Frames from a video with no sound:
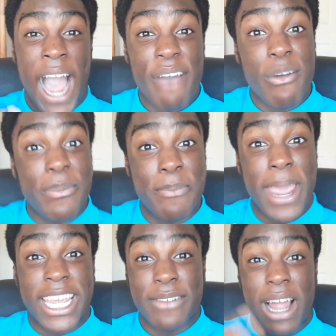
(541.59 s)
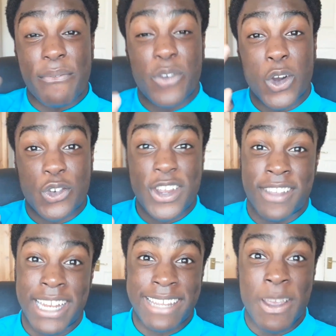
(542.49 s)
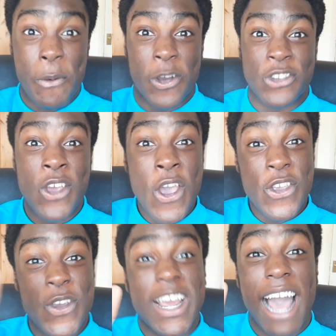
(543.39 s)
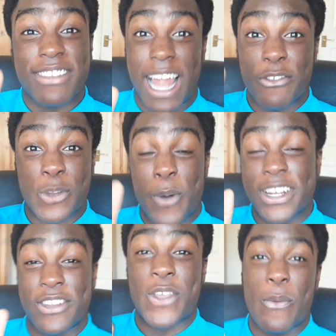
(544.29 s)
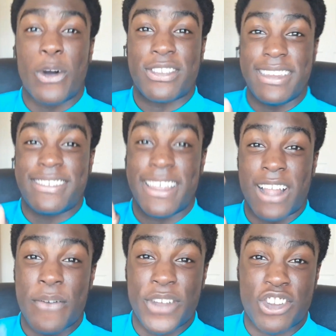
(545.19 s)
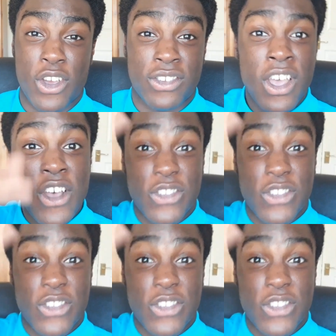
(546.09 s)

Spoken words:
I haven't been making like vlogs recently, simply because you guys are like responding so well to these sit down videos.